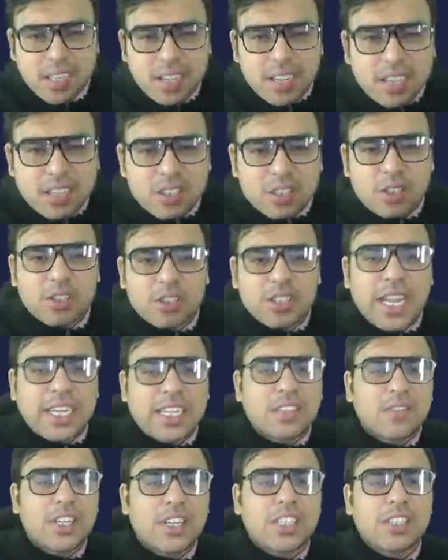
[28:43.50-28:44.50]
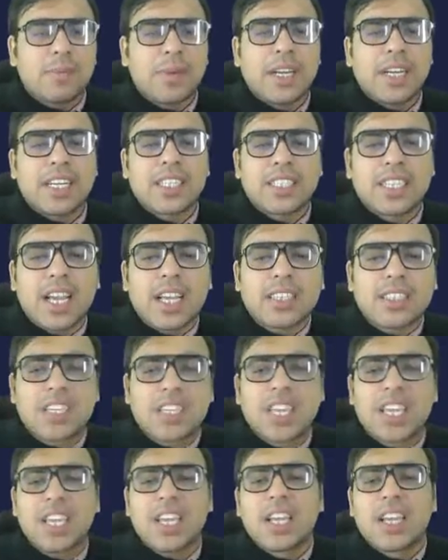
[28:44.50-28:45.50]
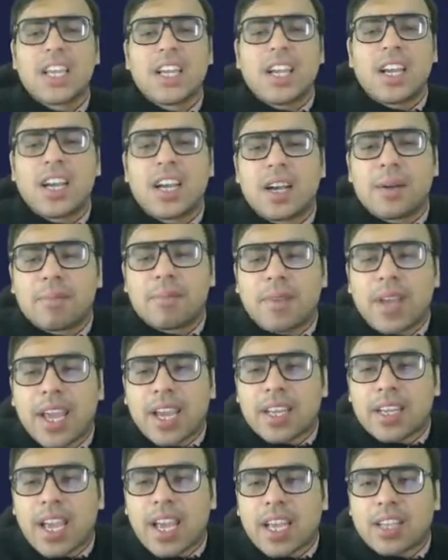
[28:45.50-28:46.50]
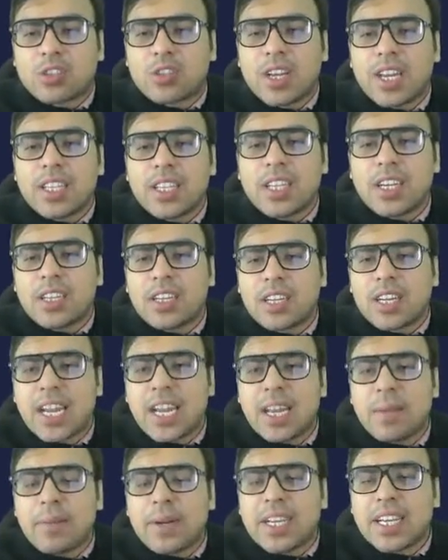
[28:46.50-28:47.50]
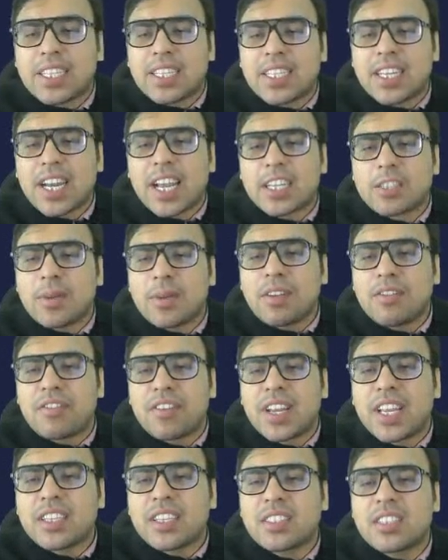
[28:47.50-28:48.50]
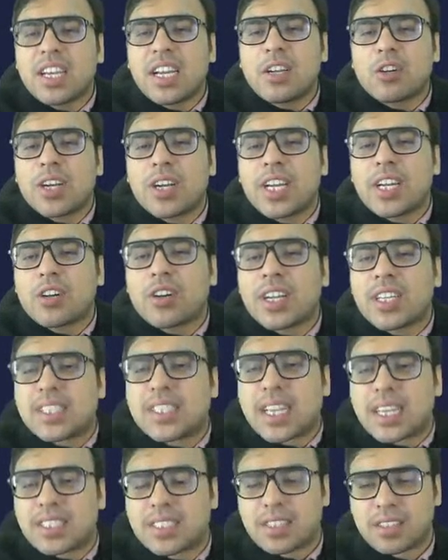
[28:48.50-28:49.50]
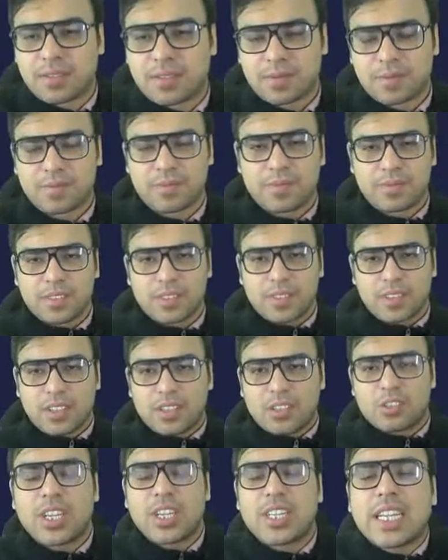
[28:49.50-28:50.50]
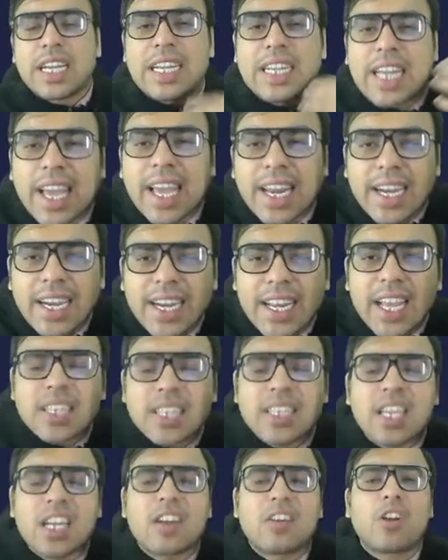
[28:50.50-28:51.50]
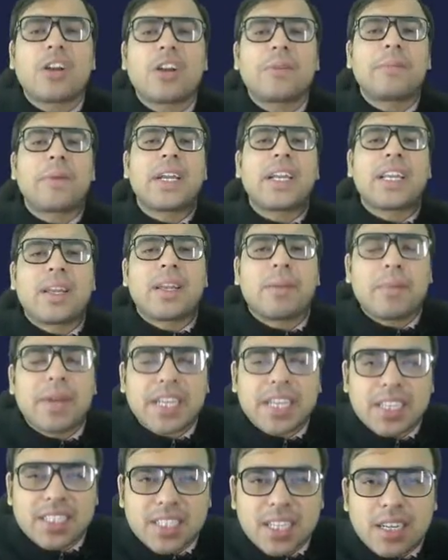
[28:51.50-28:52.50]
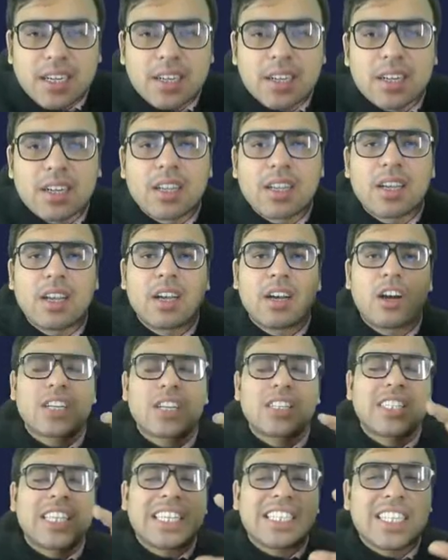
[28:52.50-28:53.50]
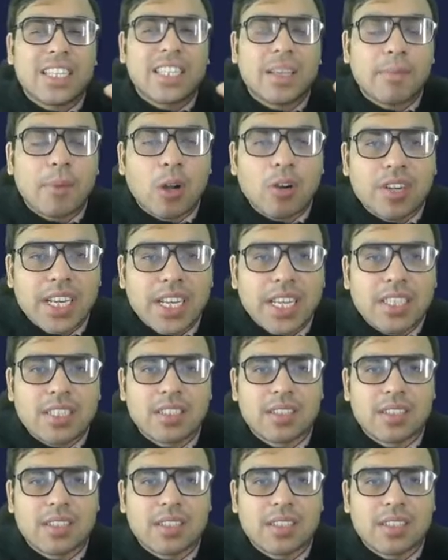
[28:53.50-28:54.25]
So that is what is being discussed ki actually, the delimitation has been freeze till 2026. So, in the entire India, there will not be delimitation or changing the boundaries